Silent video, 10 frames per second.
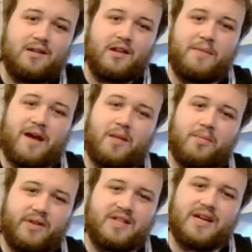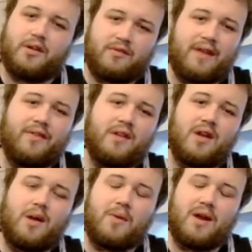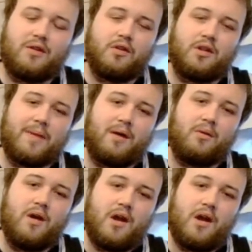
There's parables he tells around this time where he talks about